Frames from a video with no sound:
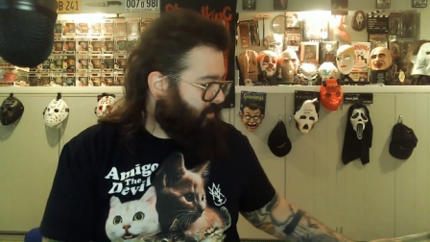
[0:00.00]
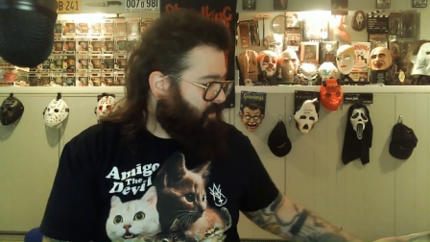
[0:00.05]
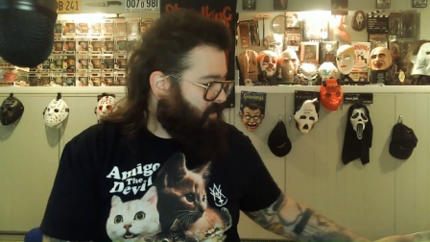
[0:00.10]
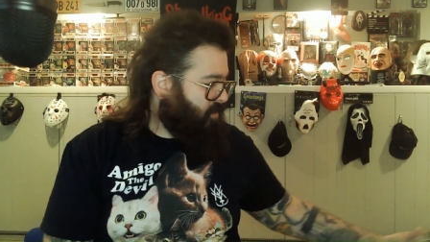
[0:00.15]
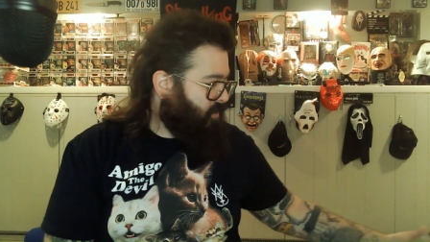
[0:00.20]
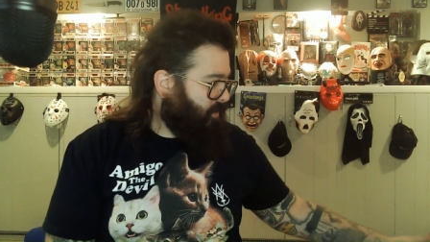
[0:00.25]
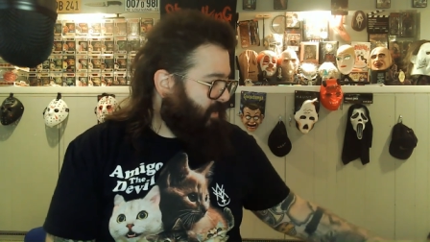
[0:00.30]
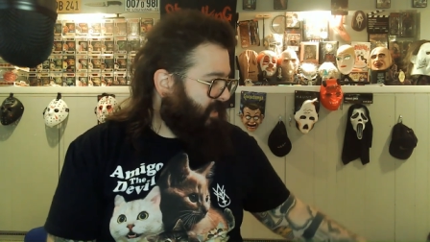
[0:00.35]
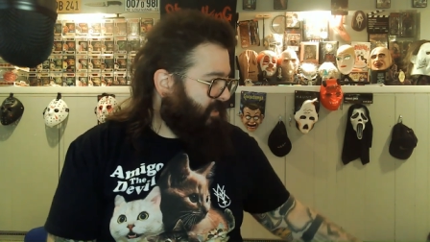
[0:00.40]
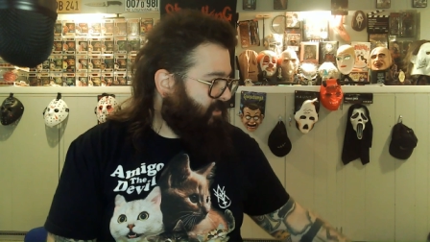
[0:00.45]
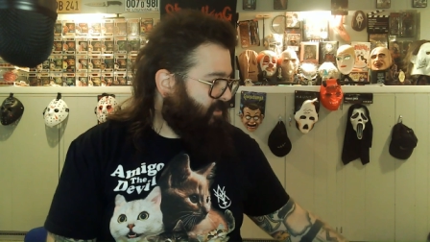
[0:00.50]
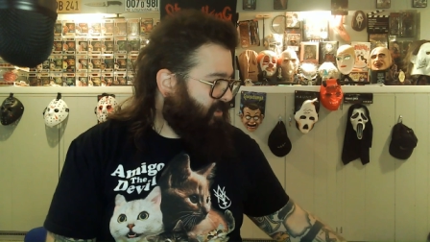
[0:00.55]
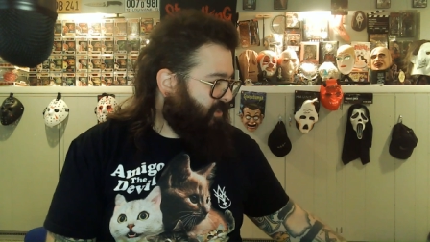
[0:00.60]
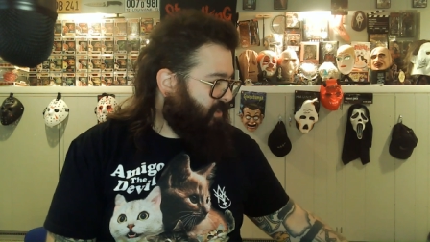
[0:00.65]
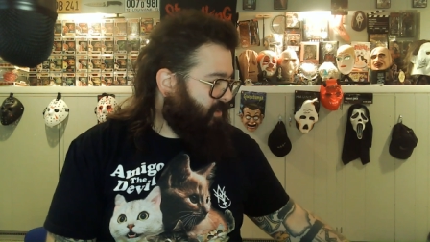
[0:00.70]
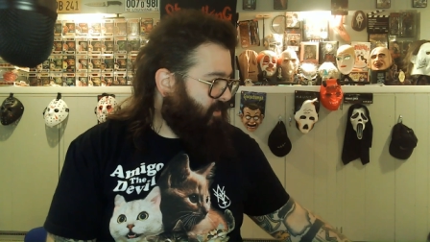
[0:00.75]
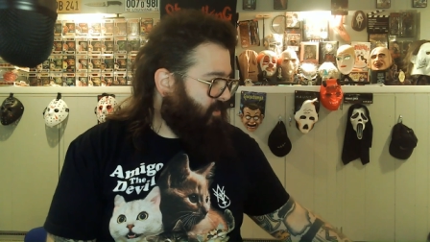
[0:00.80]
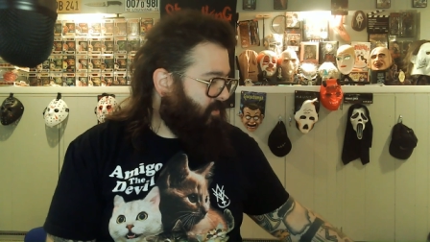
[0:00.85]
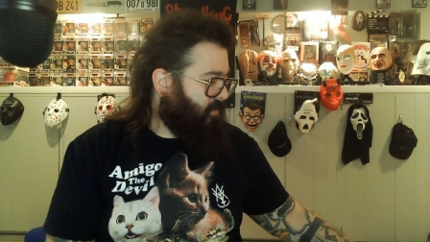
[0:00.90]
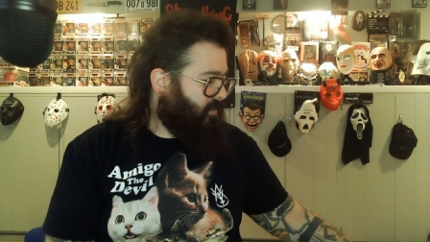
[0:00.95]
Horror Man
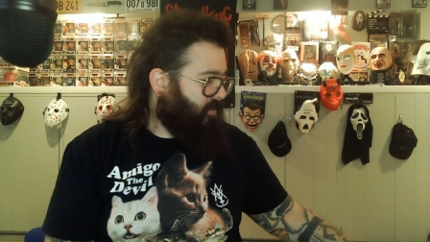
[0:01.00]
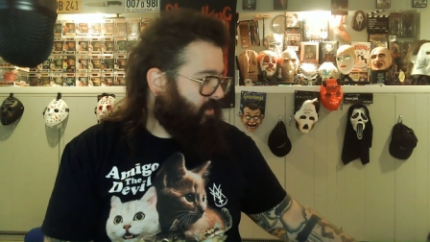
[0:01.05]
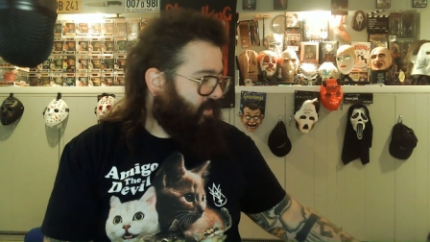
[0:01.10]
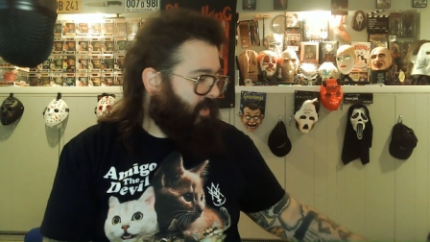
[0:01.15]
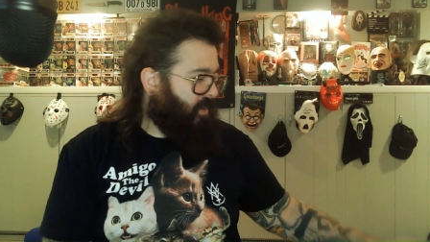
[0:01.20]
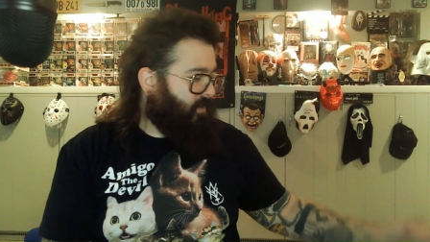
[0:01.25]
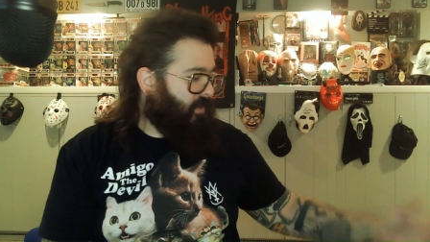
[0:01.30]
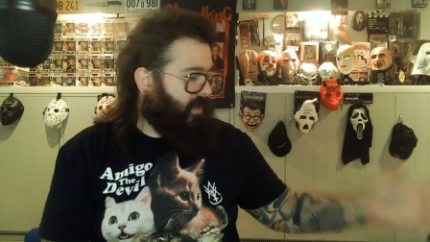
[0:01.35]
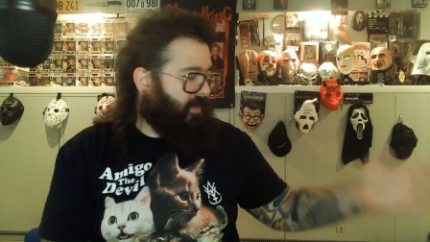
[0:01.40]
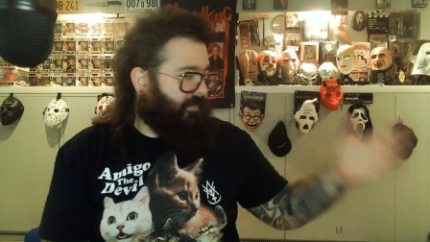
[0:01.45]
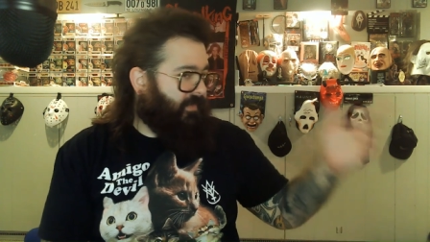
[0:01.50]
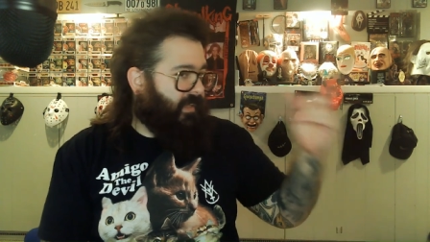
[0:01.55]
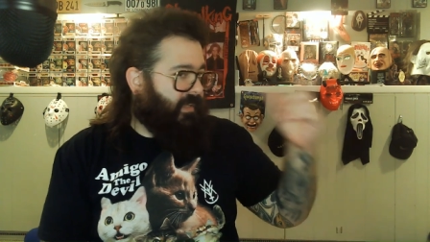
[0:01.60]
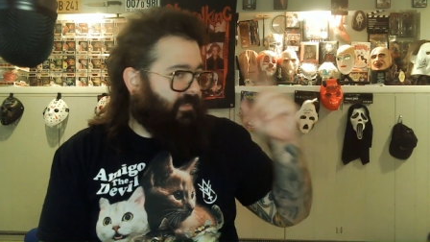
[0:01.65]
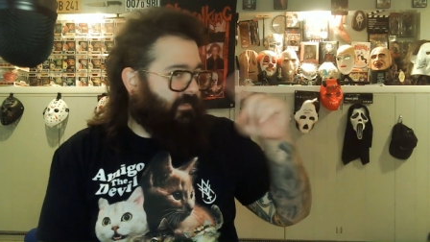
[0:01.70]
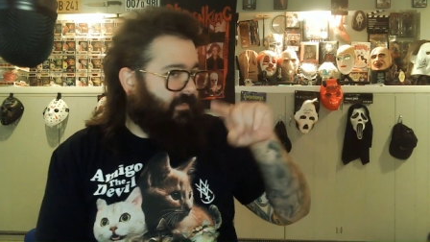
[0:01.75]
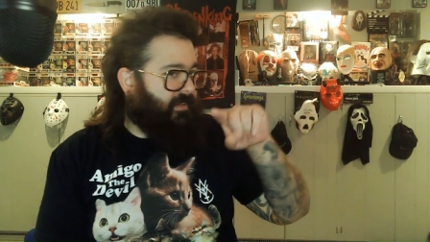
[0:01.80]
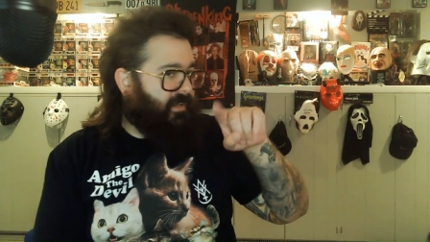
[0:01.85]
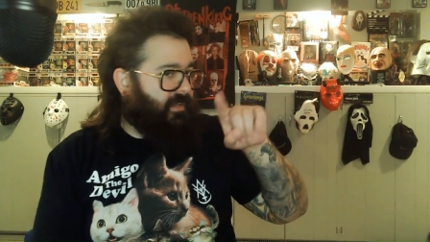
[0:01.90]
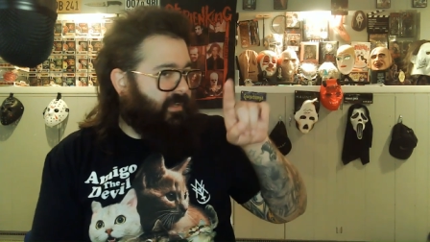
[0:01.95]
Joe around
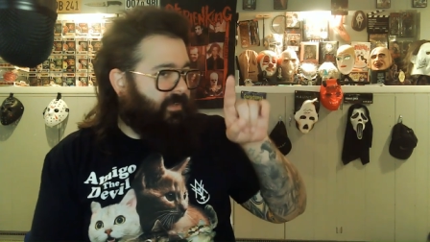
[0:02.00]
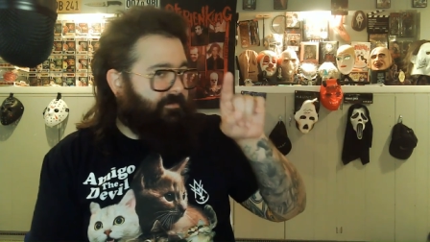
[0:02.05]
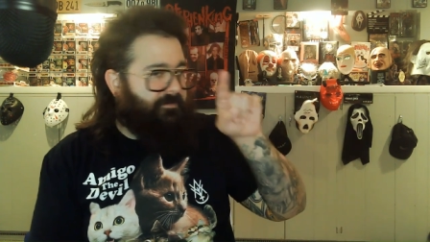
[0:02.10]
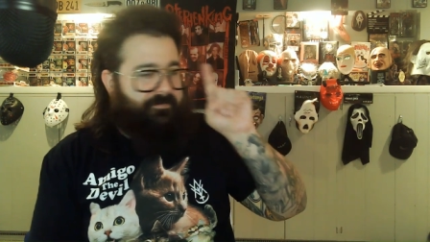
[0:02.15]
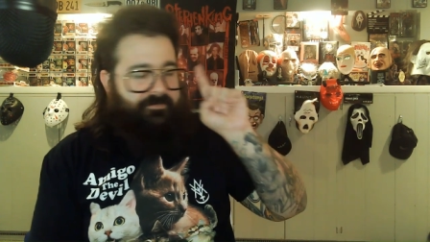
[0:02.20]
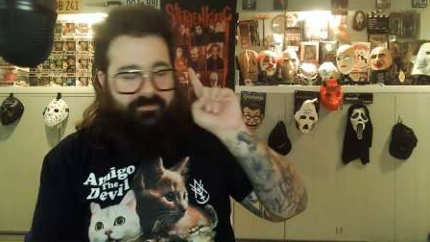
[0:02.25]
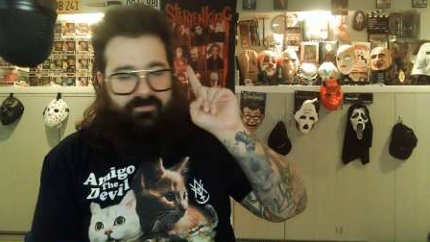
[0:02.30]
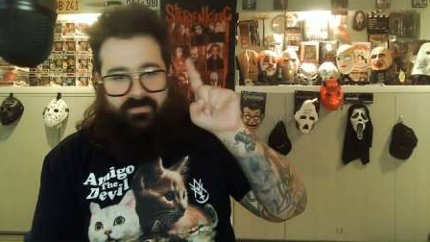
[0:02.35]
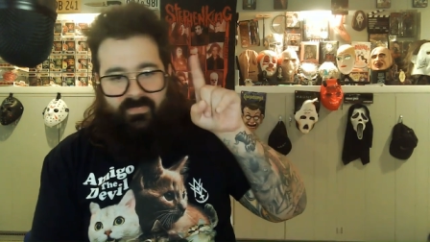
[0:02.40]
that time,